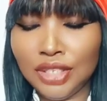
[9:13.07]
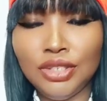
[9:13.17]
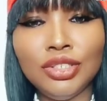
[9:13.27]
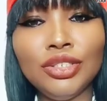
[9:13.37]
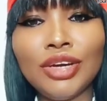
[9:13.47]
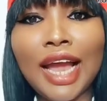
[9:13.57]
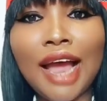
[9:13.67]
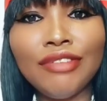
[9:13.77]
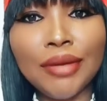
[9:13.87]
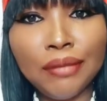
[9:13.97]
You can
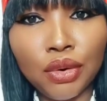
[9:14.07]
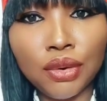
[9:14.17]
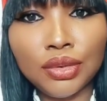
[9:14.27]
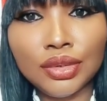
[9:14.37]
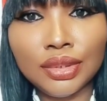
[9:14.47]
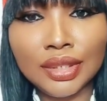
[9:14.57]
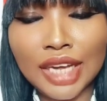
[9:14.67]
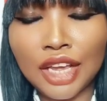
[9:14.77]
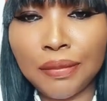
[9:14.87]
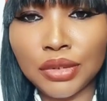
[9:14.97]
have a bowl
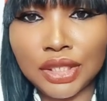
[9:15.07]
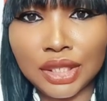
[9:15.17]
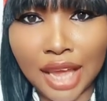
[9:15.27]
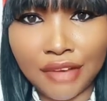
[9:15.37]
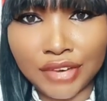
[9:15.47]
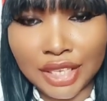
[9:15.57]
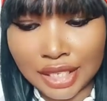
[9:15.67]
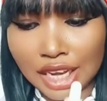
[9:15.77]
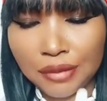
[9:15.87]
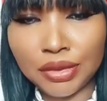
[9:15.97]
that you put
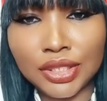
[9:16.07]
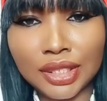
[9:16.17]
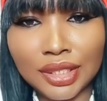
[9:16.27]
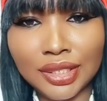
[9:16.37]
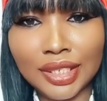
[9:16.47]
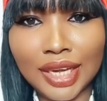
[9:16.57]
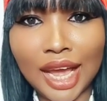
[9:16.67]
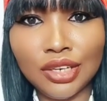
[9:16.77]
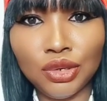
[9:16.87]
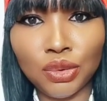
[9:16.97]
everything, that you put the
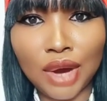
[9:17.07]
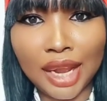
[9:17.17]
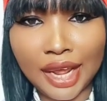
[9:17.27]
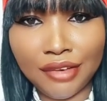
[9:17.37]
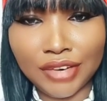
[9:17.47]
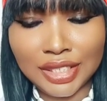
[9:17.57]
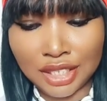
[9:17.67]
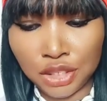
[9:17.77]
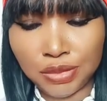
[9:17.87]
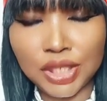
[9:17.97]
candle and
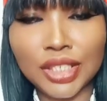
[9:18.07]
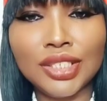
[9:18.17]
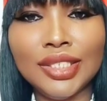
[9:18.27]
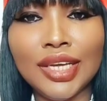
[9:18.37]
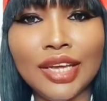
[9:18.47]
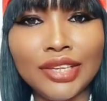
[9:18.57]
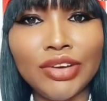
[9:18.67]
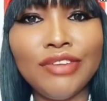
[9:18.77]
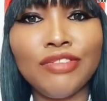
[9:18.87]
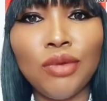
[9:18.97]
everything, you put it there. So
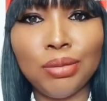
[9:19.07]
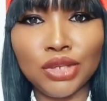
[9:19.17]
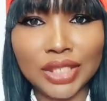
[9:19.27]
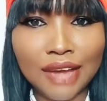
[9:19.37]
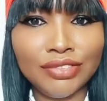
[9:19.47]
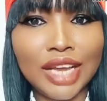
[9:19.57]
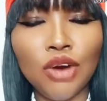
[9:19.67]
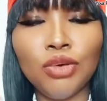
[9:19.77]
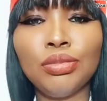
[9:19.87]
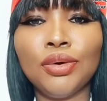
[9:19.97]
everyone must have
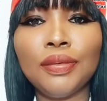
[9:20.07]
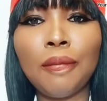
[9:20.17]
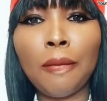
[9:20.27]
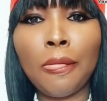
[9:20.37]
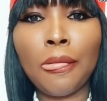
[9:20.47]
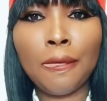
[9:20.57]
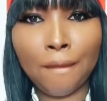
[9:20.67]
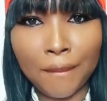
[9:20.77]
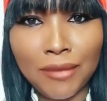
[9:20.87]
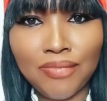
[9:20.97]
their own bowl.
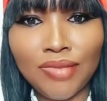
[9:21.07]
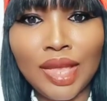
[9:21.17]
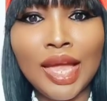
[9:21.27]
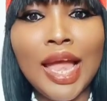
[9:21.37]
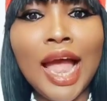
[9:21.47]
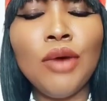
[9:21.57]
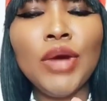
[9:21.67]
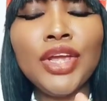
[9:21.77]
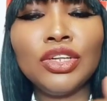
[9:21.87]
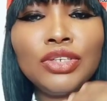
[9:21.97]
And
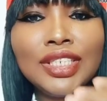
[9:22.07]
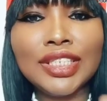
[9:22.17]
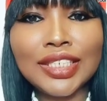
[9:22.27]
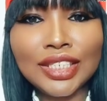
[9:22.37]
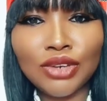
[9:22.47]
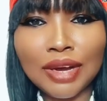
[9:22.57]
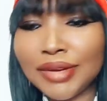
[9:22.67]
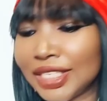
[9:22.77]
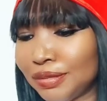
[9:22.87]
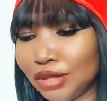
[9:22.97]
when you're doing this ritual,
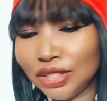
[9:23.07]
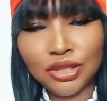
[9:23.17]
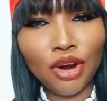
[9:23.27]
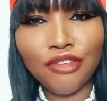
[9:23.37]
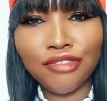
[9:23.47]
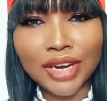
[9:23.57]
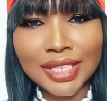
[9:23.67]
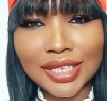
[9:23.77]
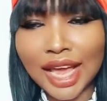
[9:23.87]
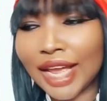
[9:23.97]
please put
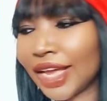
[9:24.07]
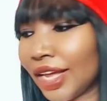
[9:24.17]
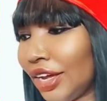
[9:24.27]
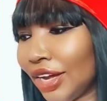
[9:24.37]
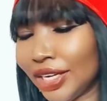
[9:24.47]
offerings, like